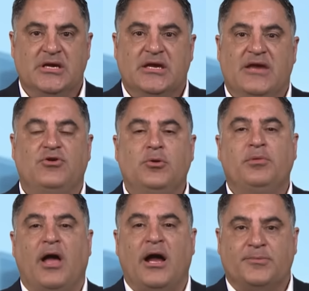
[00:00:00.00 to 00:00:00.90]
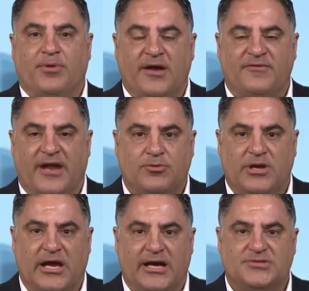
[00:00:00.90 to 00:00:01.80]
If you block the private
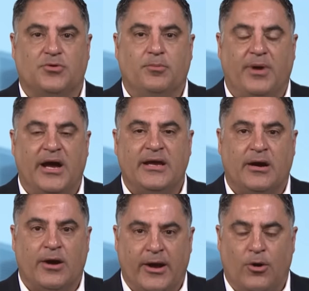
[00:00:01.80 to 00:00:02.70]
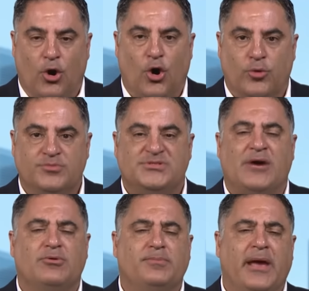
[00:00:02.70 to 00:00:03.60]
equity guys from buying our homes, that
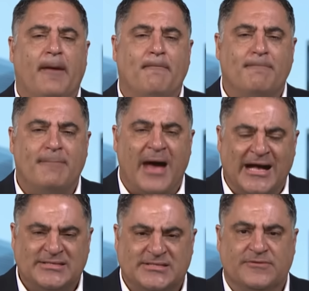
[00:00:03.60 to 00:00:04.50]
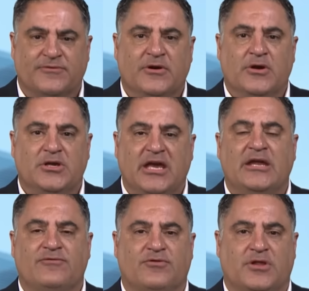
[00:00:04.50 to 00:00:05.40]
would be a massive
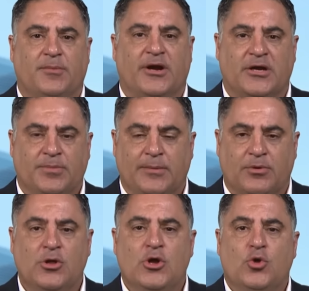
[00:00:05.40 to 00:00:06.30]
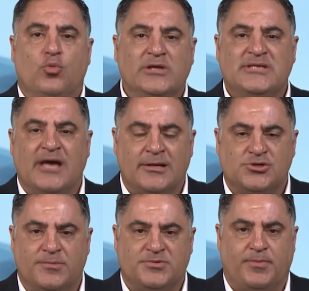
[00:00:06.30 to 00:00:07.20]
gain for the American people. What's Donald
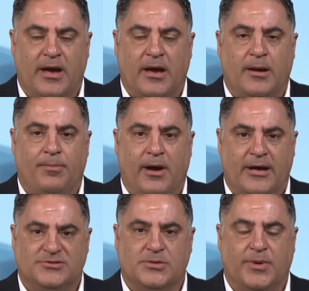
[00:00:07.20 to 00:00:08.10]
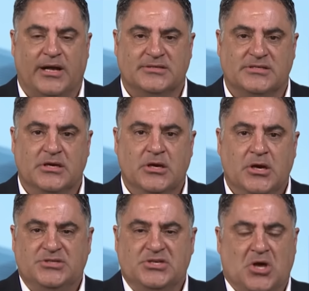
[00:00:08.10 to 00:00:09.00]
Trump's housing policy?
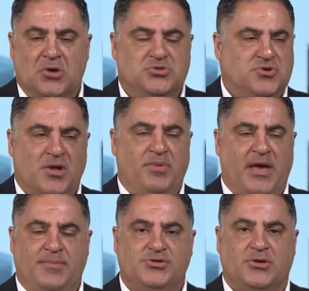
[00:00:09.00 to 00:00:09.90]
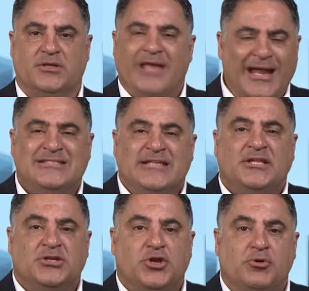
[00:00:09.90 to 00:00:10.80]
He says, oh, drill, baby, drill. That has
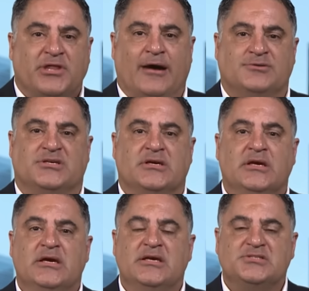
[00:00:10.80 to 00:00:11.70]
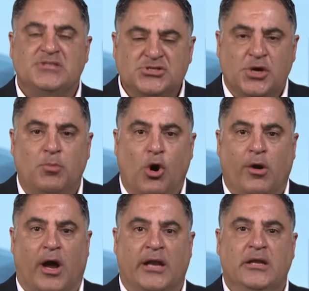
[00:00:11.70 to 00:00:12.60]
nothing to do with housing. He's such a
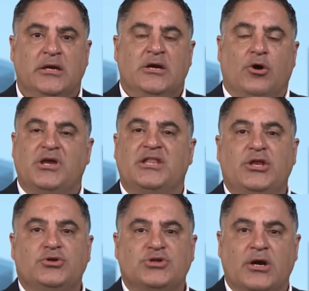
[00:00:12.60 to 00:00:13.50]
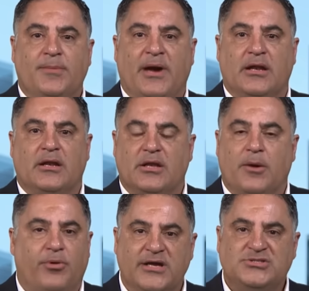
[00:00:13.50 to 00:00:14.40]
moron. Okay, then you talk about the
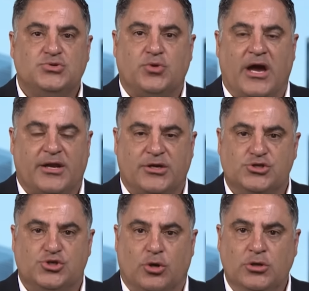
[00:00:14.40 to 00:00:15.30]
prices were out of control.